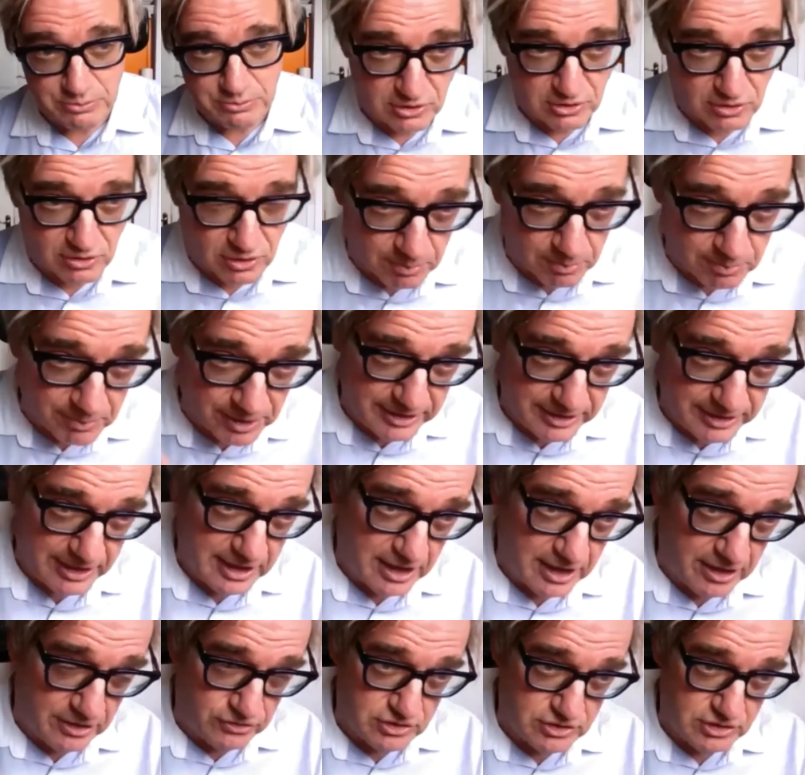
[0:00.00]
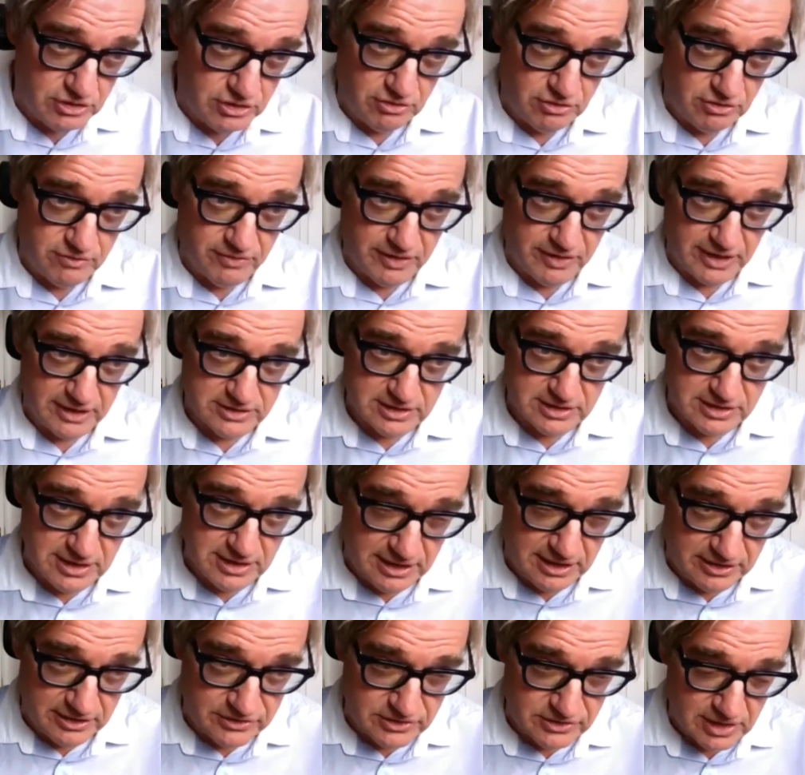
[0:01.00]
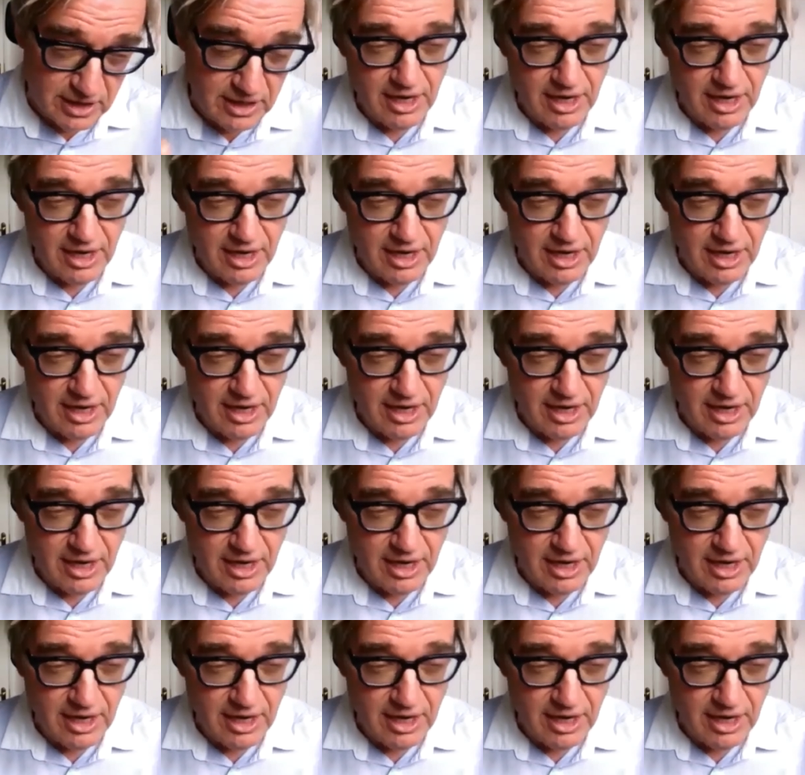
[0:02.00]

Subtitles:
you've got money going to universities